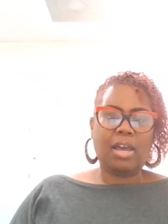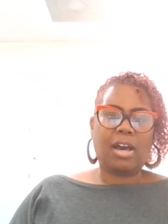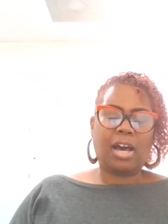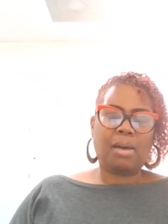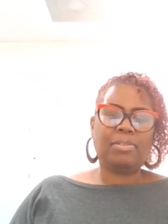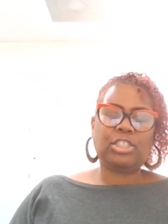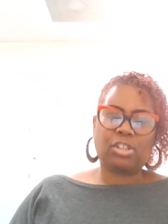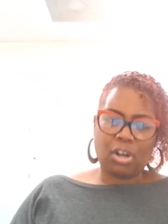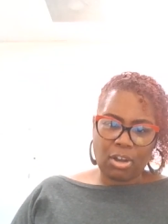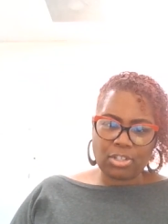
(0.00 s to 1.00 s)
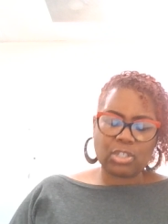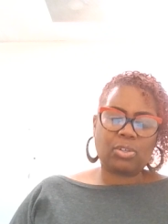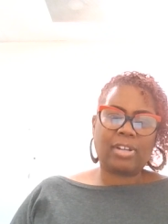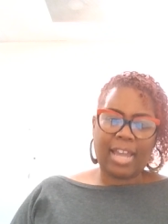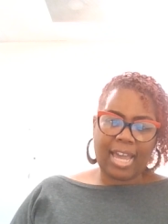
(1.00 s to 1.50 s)
but you're also
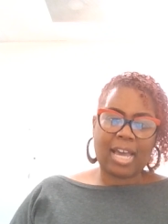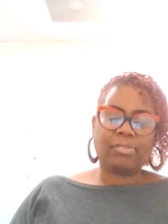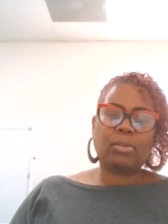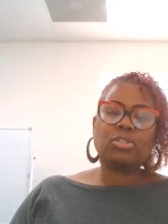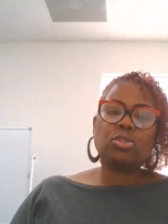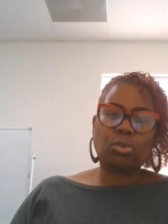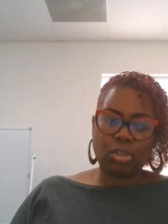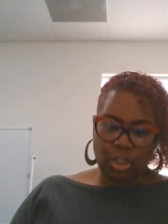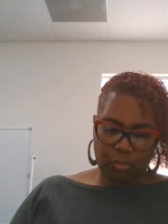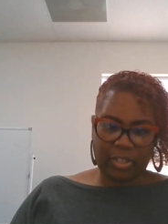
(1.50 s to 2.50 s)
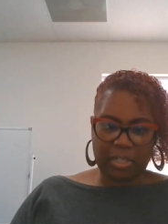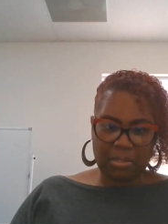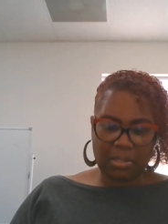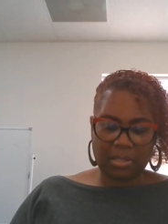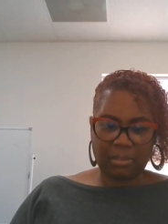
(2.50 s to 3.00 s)
going to have those storage
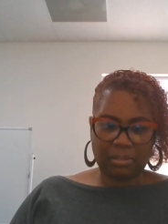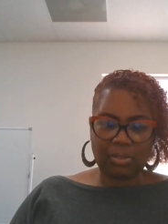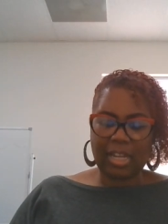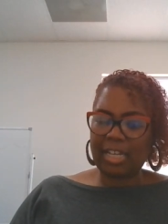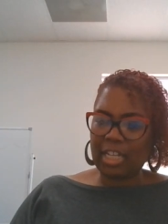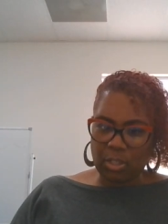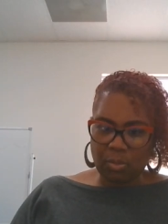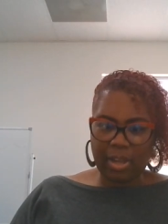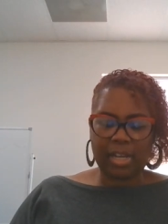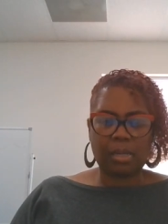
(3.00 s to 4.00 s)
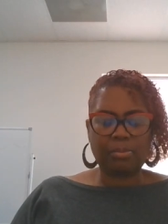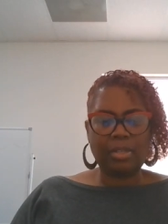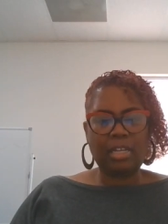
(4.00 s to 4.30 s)
fees. Okay, they do add up.